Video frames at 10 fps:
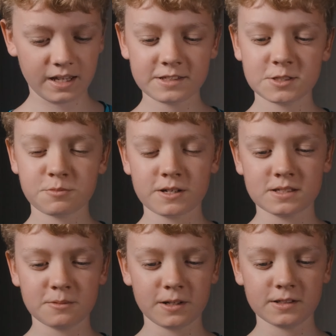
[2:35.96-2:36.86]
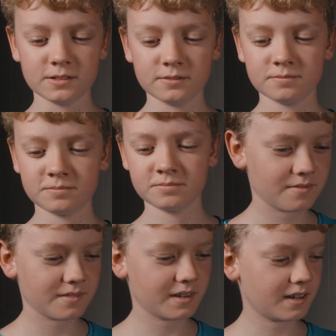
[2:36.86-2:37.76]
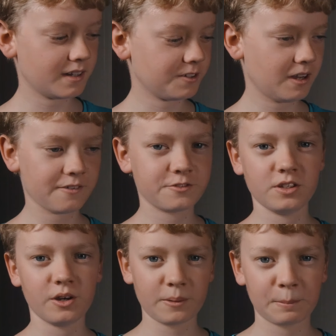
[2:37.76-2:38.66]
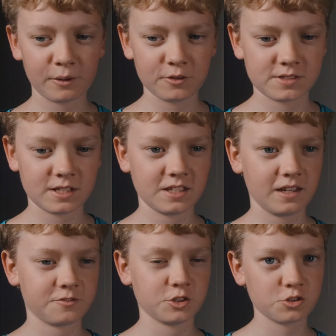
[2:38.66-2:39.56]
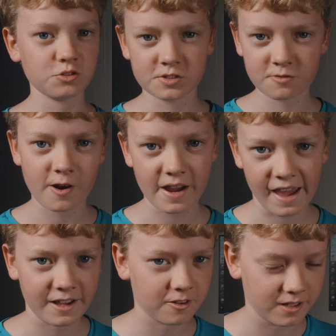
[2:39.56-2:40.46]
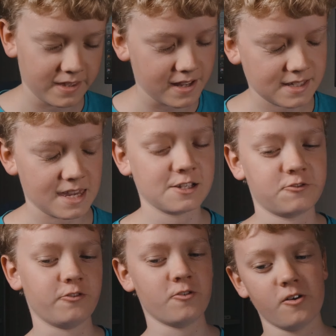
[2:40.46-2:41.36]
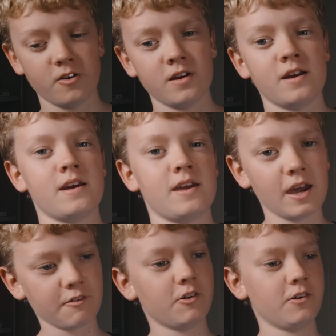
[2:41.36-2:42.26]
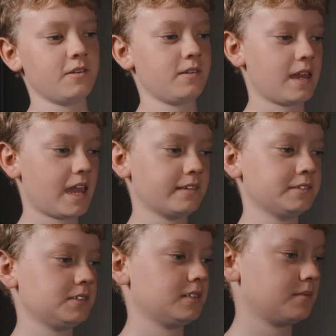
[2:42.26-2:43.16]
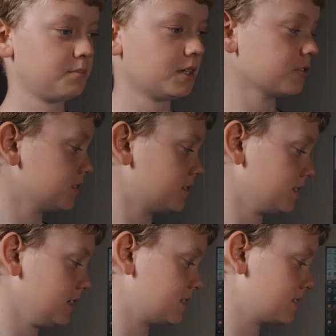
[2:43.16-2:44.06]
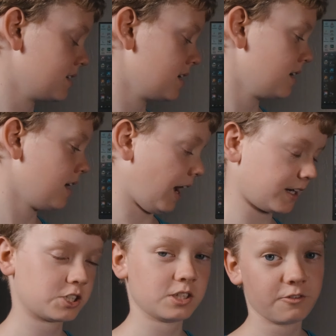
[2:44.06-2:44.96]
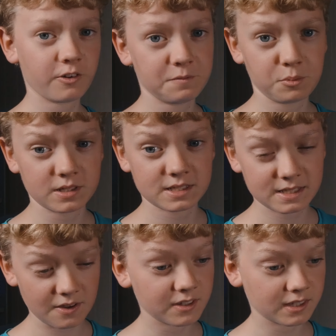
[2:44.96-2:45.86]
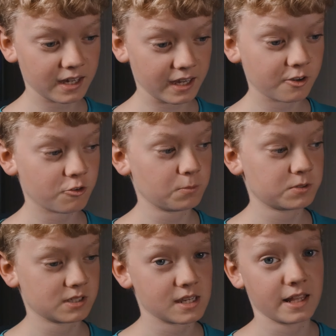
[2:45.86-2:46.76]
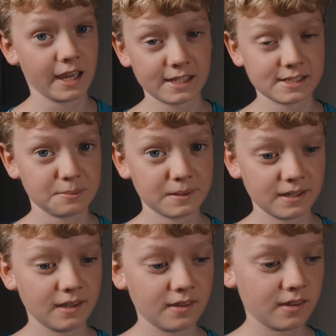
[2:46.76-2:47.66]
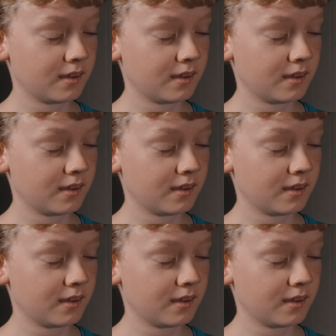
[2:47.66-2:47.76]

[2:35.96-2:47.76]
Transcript: I just pressed the button. Uh, you have to go in post and you have to choose the right angle, and that takes forever. And because it's actually 5.7K cropped to 1080p.